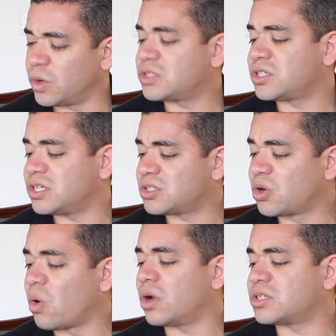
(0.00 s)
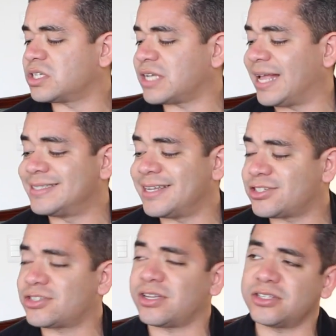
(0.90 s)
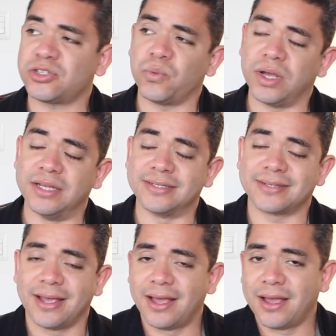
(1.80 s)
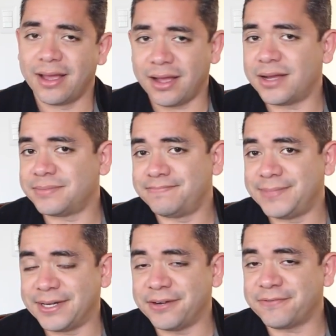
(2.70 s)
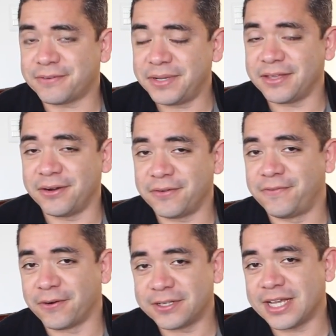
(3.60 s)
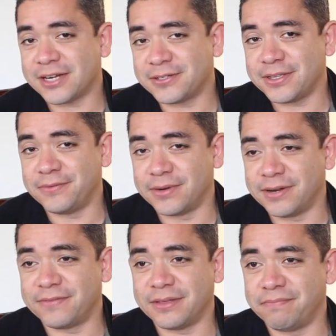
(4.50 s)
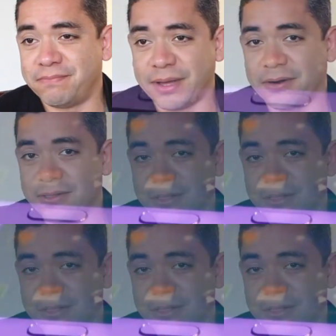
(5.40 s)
which is gorgeous, and ditch TouchWiz." Uh, you know, for me, the Note four is actually one of the better